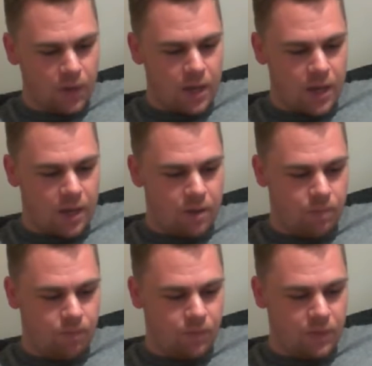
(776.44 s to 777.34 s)

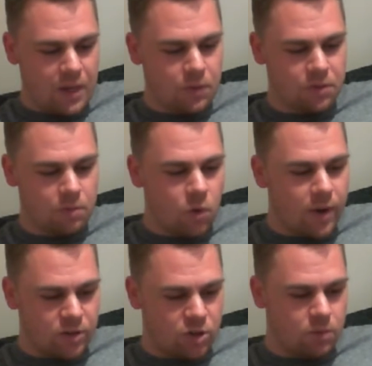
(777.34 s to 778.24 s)
There was some
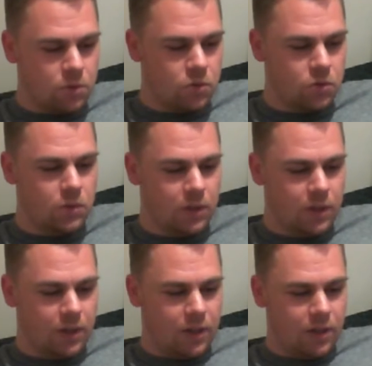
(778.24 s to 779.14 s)
questionable
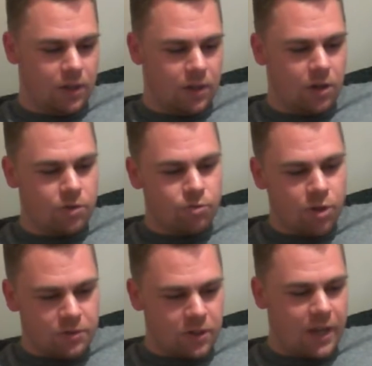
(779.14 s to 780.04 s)

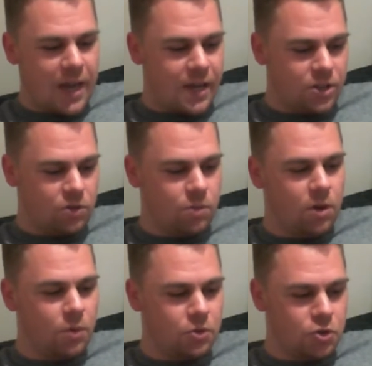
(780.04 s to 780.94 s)
runs and catches where I
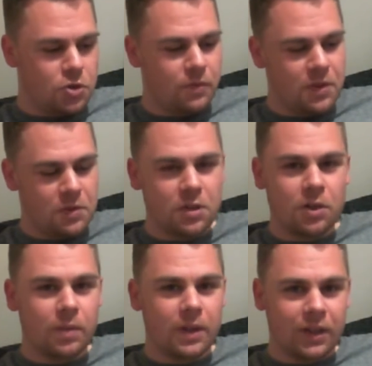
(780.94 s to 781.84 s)
wasn't sure if it was going
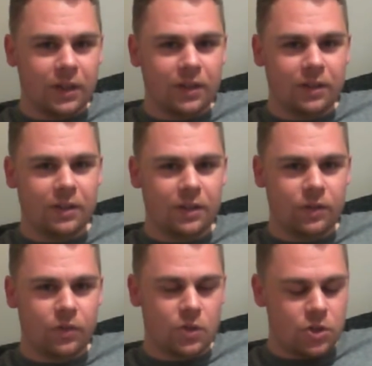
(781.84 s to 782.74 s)
to be a
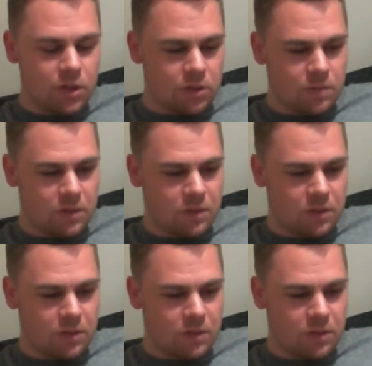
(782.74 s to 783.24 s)
few adjustments,